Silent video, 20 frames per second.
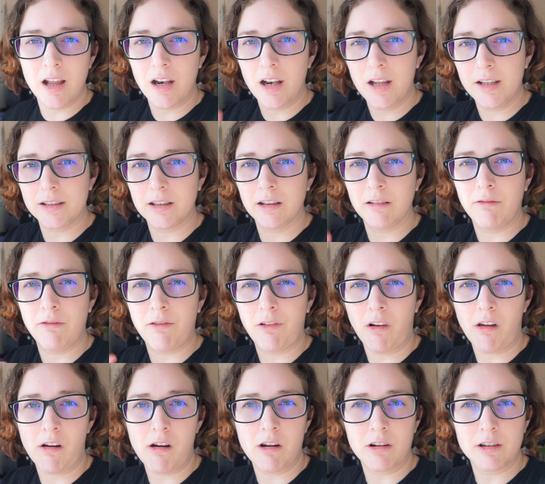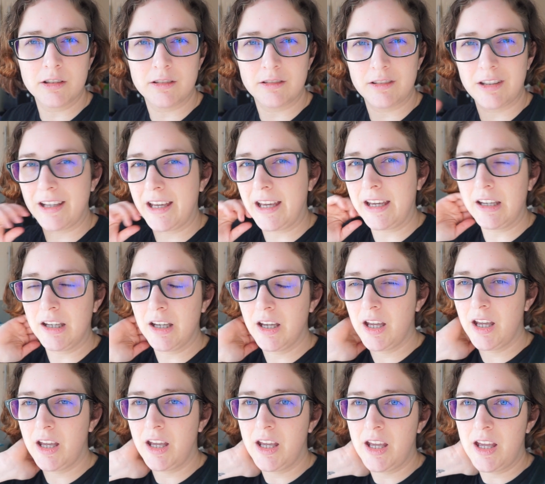a little vlog today
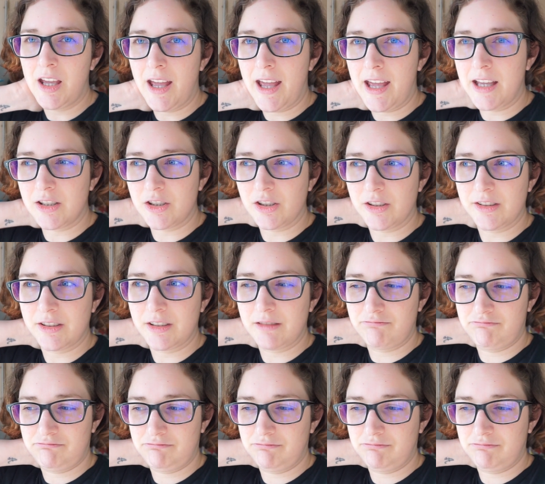and just